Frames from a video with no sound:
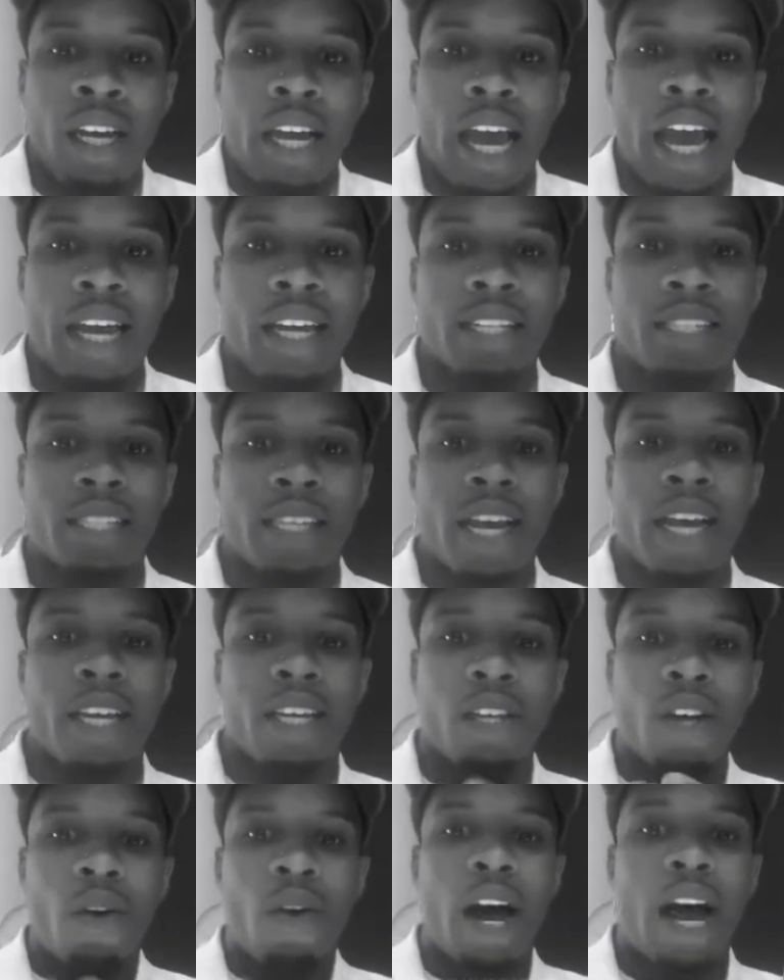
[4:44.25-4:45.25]
And it's like,
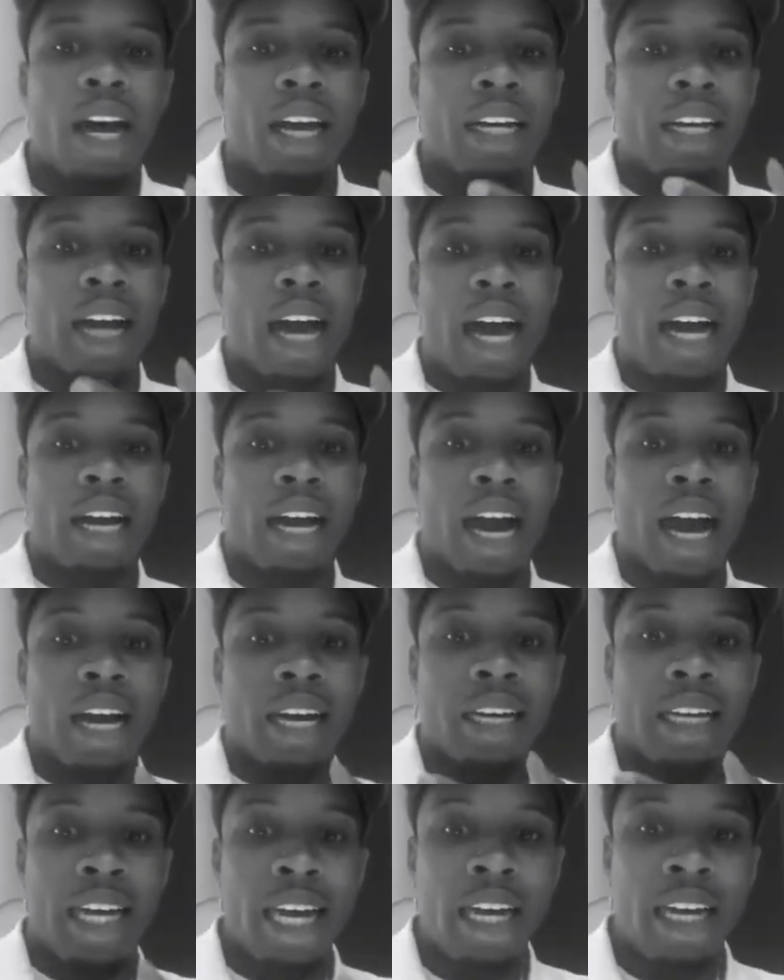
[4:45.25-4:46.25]
yo,
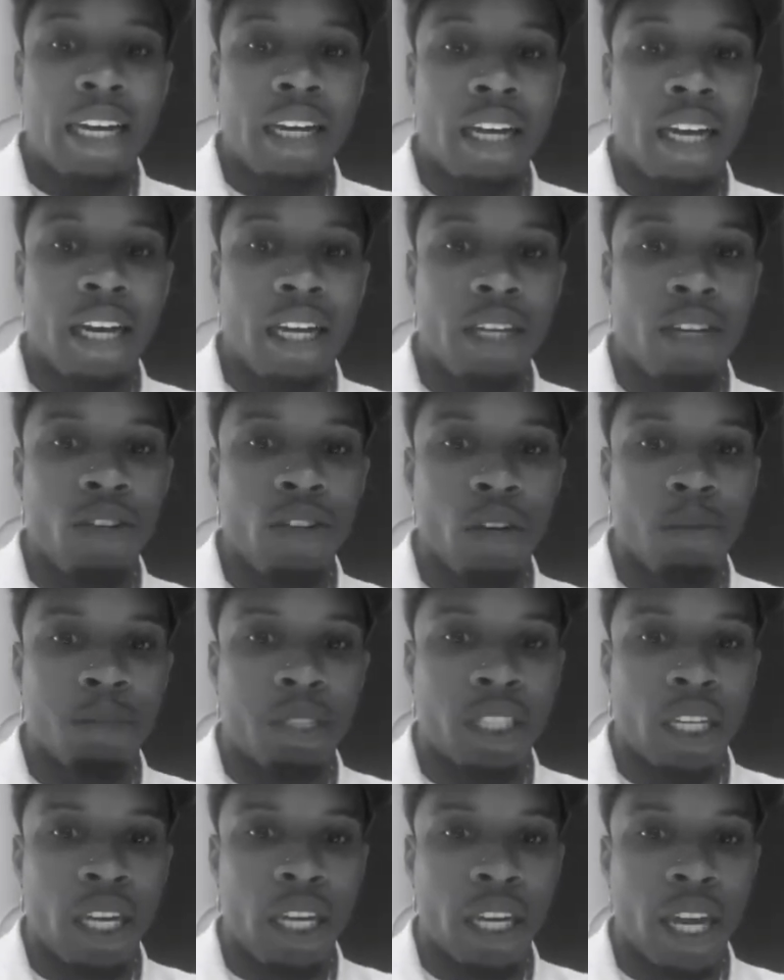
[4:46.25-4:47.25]
I get it. You know what I'm
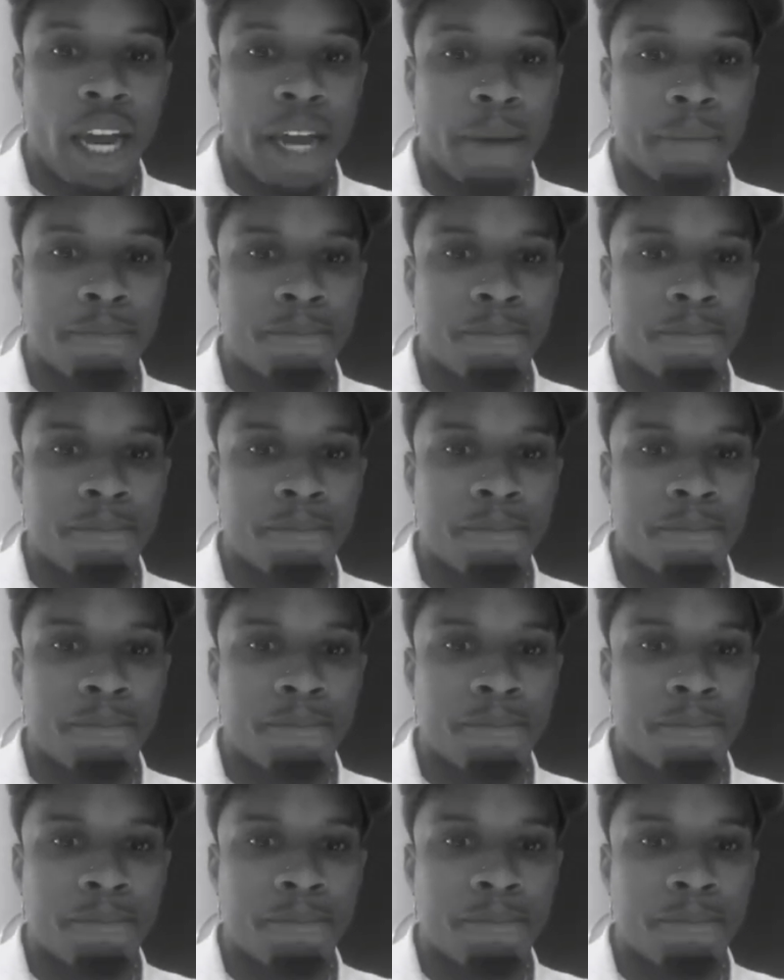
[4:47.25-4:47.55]
saying? Like,